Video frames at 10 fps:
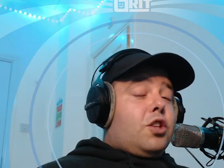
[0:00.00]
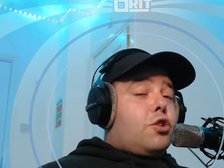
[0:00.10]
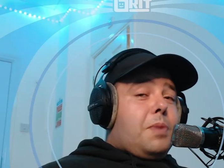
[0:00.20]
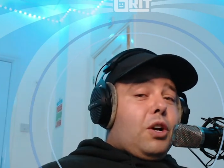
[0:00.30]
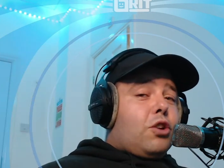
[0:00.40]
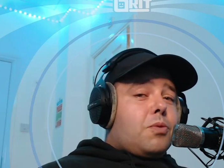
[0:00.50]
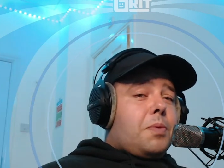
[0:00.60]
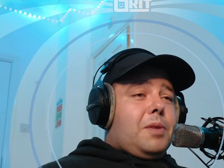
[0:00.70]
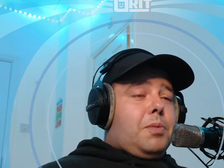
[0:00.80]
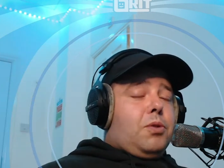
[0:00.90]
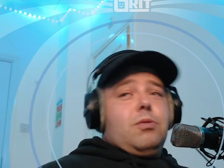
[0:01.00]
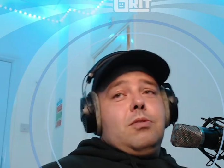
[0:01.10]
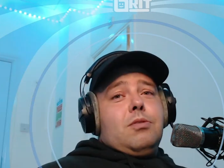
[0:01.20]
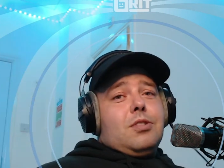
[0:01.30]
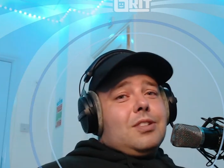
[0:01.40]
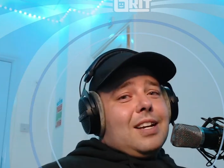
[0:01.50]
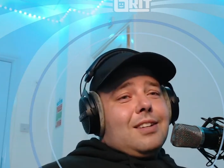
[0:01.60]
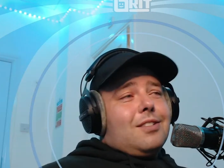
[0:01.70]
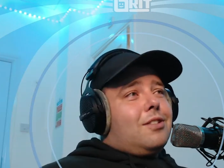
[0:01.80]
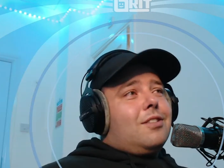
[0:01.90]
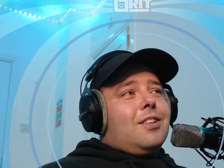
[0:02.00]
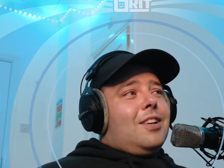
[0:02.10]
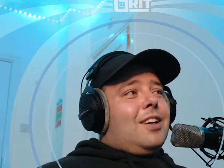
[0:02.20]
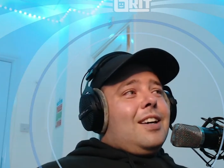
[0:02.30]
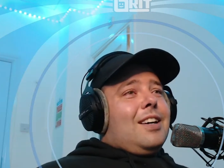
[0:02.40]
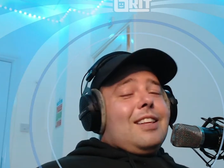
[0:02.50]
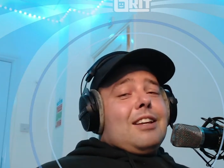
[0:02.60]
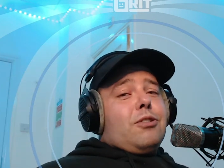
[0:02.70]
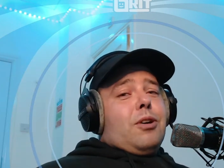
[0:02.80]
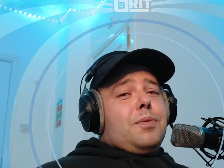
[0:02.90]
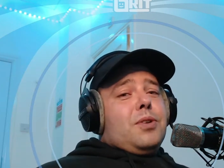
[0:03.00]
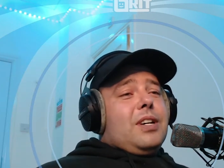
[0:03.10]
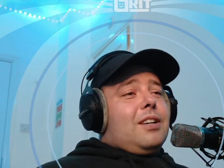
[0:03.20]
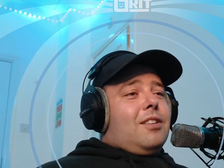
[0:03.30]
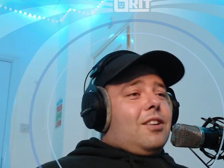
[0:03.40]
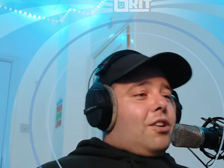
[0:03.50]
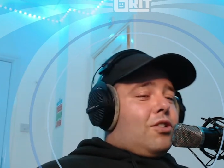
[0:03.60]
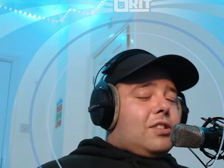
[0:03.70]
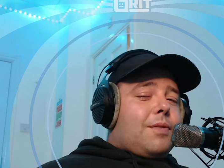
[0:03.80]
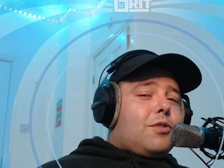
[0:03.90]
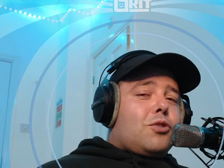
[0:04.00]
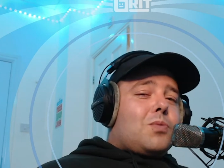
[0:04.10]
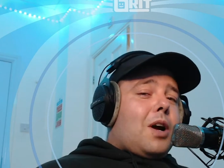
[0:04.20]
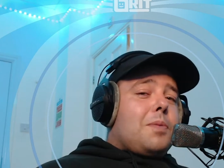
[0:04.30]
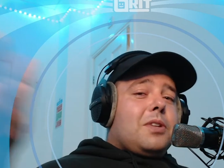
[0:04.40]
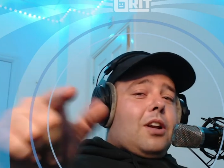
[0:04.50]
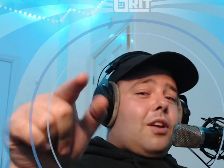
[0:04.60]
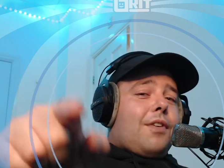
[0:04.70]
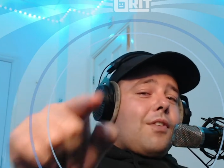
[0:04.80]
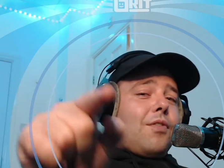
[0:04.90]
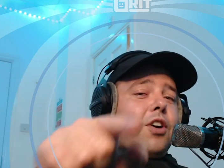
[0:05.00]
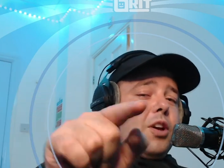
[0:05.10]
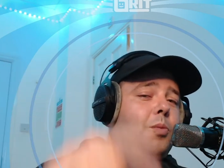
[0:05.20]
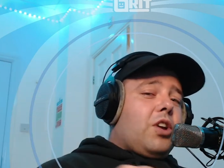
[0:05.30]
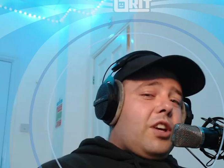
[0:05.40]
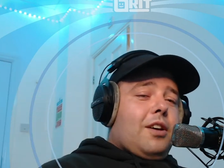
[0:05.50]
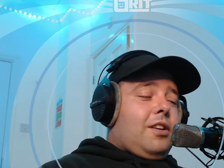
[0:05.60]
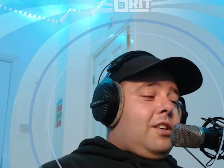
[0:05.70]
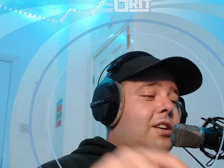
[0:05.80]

just be honest with people. Just say, just that's how I'm doing it. Look, I've got seven subscribers now. I love every fucking one of you.